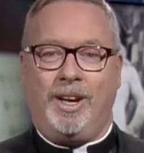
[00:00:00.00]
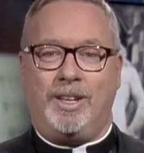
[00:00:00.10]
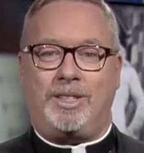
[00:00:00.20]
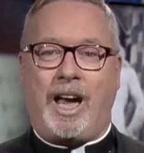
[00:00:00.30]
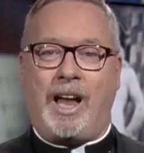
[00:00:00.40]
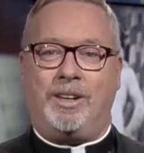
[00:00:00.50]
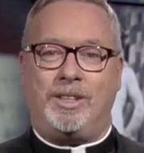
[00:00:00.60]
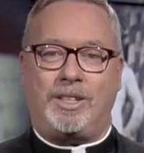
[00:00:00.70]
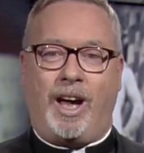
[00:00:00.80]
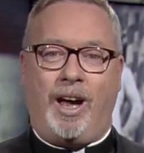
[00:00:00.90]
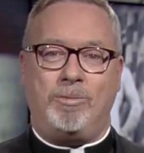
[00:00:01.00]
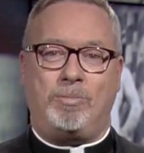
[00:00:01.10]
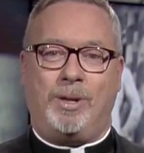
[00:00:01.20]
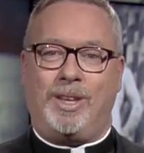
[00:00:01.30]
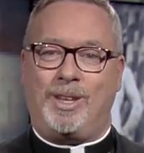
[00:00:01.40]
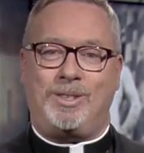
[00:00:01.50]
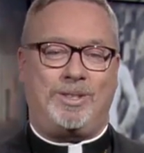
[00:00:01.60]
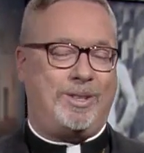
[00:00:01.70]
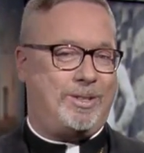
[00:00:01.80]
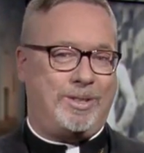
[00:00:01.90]
scattered at times, but that's
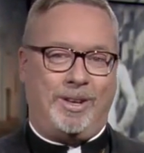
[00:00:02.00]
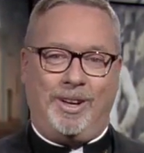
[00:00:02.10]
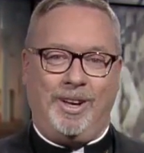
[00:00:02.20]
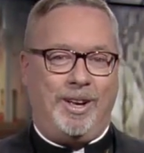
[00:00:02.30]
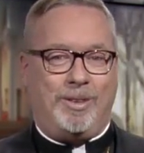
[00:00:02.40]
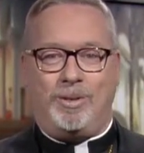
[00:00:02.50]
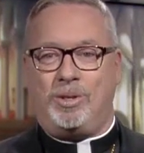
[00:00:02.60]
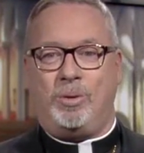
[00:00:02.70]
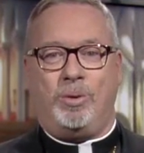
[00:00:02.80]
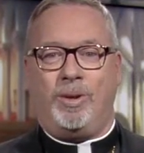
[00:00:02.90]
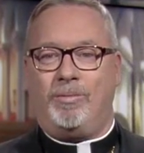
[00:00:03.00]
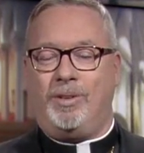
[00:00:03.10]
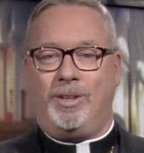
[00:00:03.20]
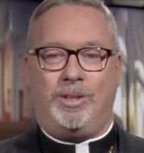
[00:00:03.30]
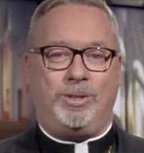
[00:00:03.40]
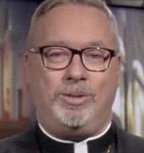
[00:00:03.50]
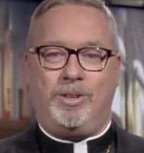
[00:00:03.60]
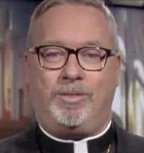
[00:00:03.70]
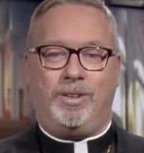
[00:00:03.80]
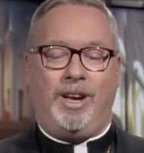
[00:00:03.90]
just uh, the two of the, the, the, two
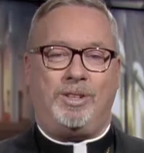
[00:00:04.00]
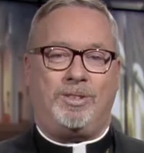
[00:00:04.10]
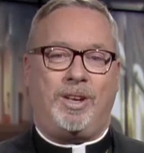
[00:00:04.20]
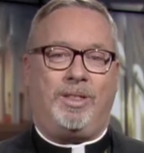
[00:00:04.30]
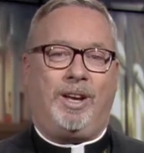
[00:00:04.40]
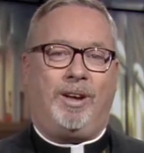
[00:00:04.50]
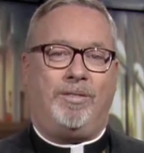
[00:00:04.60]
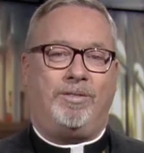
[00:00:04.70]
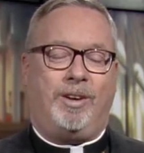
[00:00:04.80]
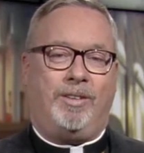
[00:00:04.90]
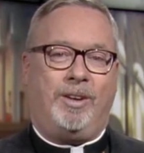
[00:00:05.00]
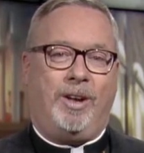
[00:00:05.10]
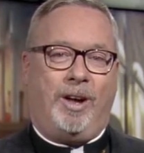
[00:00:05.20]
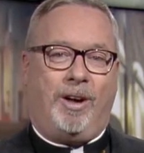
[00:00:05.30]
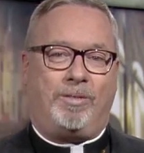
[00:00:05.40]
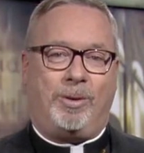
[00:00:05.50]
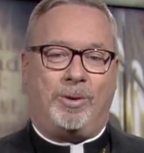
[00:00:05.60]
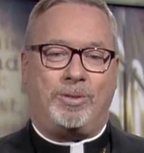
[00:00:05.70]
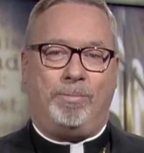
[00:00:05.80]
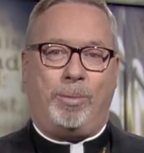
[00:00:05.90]
different natures, I think, of, uh, of
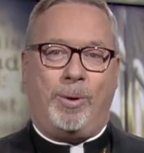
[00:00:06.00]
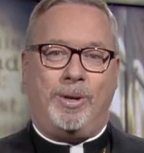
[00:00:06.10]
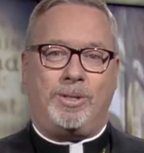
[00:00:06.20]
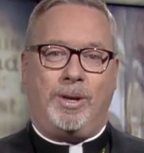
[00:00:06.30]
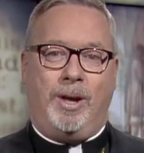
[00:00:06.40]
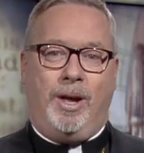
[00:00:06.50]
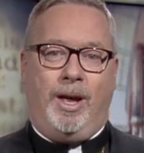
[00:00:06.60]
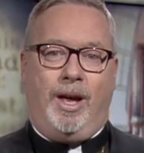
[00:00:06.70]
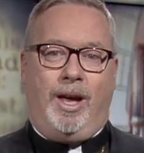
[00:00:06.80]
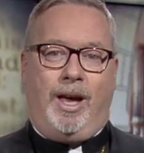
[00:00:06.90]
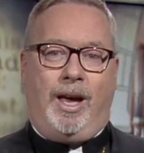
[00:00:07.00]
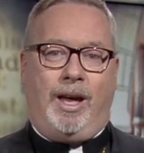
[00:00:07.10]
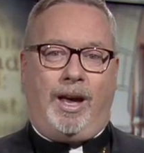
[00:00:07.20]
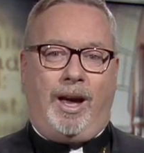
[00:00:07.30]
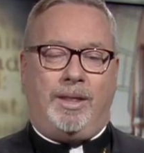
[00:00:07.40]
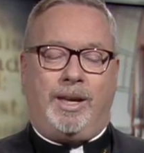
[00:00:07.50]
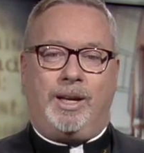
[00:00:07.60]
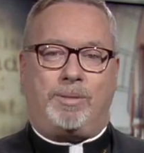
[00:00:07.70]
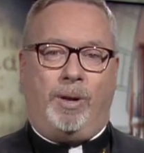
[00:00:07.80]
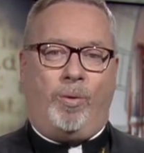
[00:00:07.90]
girls and boys. And I, I, think
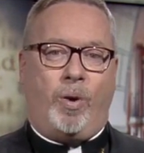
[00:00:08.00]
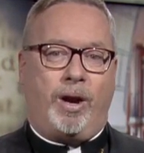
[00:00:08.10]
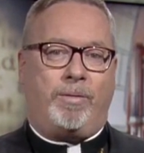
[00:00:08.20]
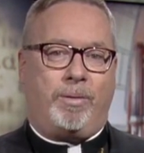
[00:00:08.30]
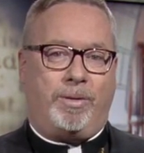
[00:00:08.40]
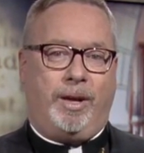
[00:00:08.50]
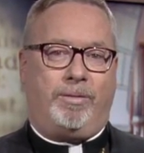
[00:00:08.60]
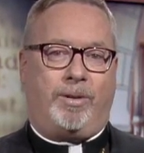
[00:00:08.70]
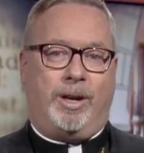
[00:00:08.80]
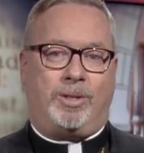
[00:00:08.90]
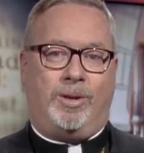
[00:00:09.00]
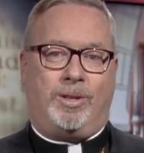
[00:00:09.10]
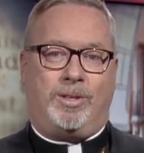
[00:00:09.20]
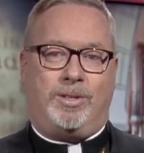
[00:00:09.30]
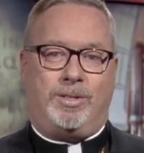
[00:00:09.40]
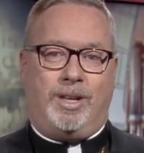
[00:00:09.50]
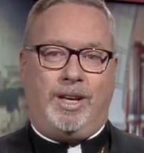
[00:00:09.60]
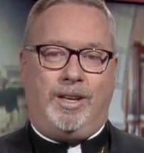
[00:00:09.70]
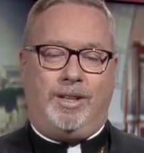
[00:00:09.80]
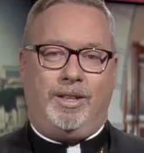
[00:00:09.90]
it's been a wonderful thing for our church to
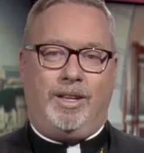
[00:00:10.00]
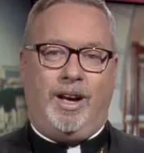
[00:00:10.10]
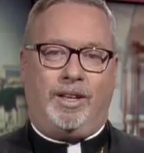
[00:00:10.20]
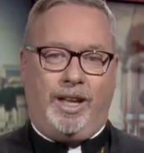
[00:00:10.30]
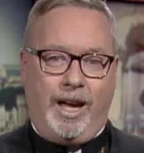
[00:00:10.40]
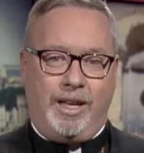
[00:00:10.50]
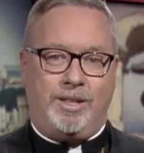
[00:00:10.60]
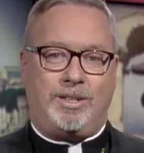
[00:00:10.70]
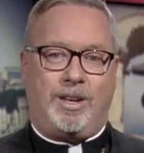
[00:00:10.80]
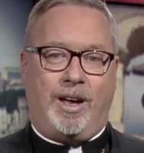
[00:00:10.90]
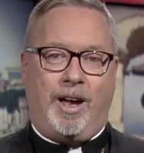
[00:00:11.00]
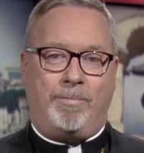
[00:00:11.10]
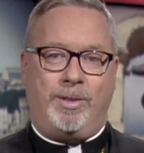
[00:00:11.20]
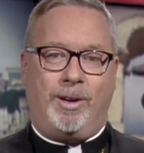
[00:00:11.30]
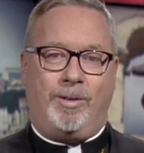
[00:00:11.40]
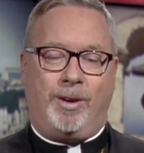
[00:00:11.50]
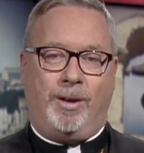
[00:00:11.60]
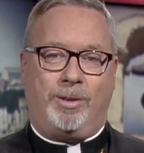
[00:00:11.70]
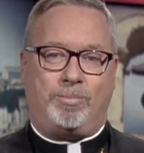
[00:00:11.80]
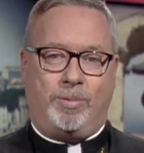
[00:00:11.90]
see the young ladies uh, up there
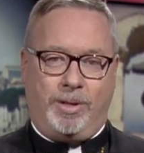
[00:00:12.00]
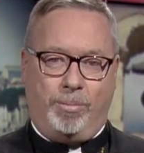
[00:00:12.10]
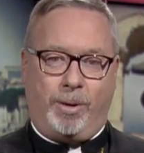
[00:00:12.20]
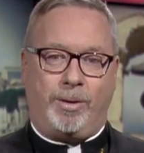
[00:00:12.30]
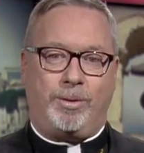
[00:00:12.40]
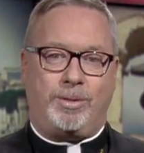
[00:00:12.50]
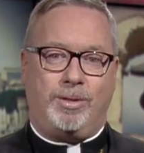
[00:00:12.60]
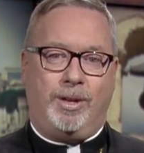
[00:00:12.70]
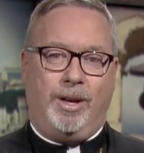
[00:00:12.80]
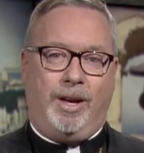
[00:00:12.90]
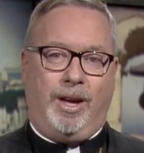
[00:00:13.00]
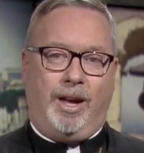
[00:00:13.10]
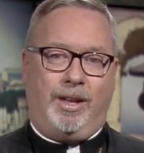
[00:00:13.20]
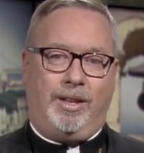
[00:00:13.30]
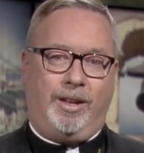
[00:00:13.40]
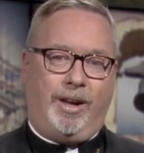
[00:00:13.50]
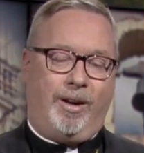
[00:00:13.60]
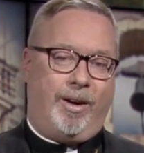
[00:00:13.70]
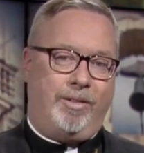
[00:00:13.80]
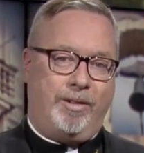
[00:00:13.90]
uh, with their brothers and uh,
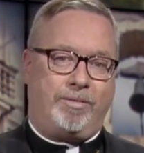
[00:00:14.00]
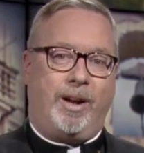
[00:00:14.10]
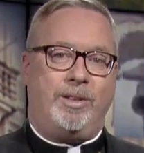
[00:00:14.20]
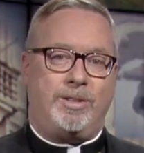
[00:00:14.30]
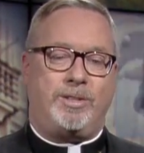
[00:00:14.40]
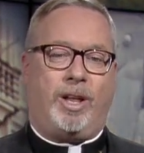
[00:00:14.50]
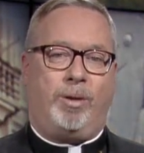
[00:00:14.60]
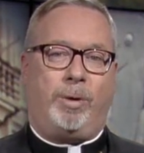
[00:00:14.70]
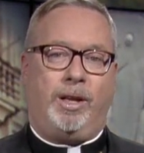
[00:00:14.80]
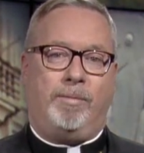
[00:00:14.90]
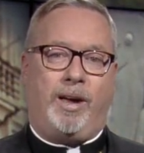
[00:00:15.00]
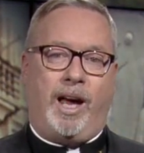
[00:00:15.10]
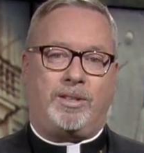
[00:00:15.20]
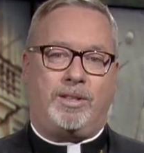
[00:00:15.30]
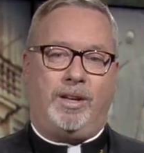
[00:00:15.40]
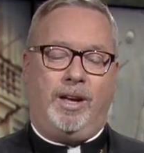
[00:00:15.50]
all their friends celebrating the Mass.